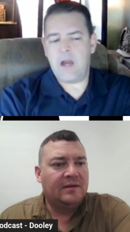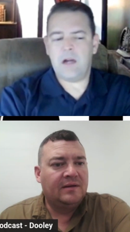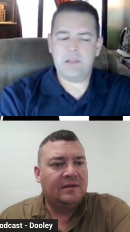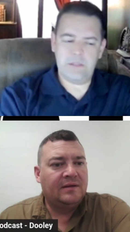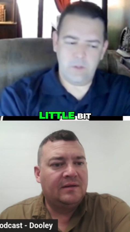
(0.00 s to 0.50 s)
Speaker 1: A
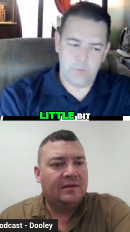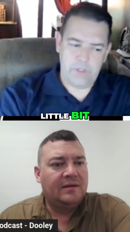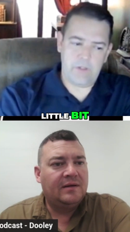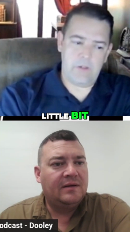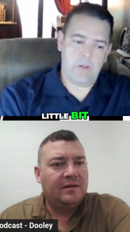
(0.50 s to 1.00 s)
little
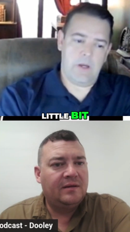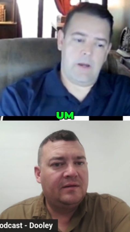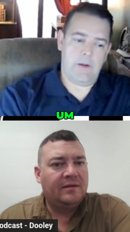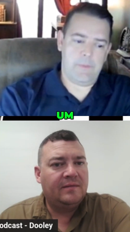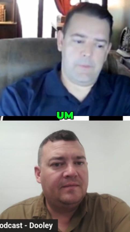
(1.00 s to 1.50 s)
bit,
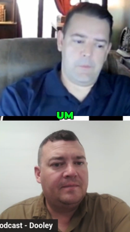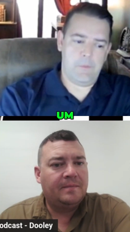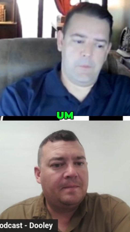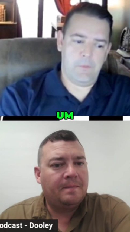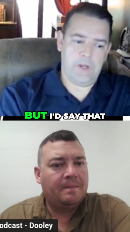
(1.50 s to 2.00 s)
um,
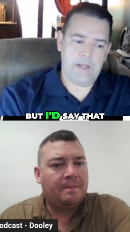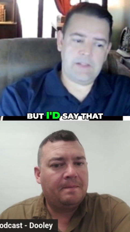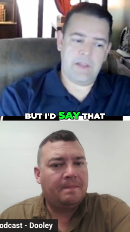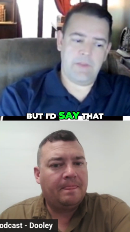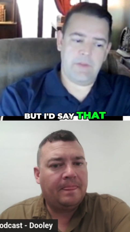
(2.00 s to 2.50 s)
but I'd
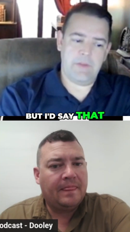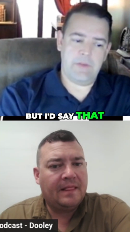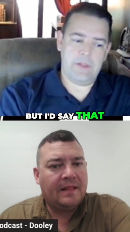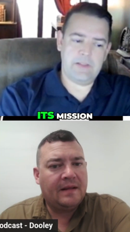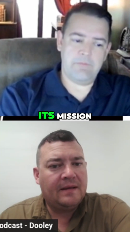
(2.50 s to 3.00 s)
say
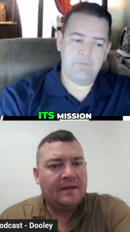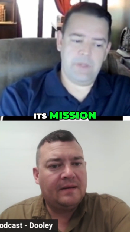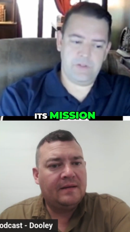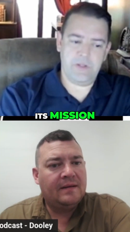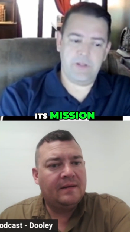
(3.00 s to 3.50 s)
its
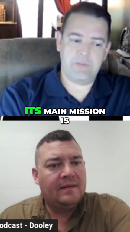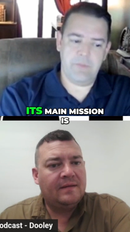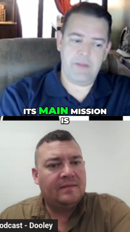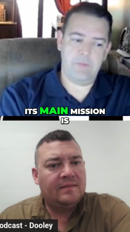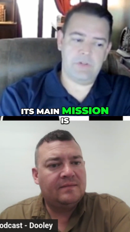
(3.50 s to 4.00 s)
mission, its
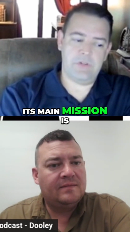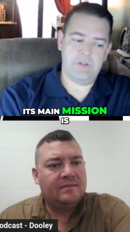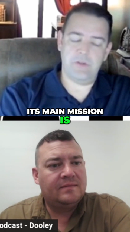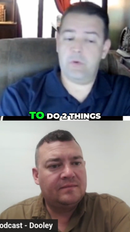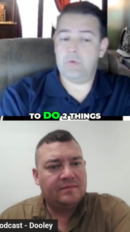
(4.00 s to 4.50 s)
main mission, is
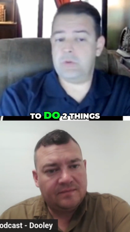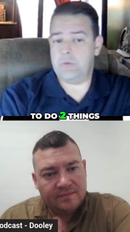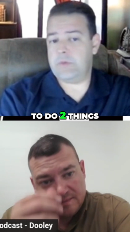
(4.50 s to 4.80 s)
to do two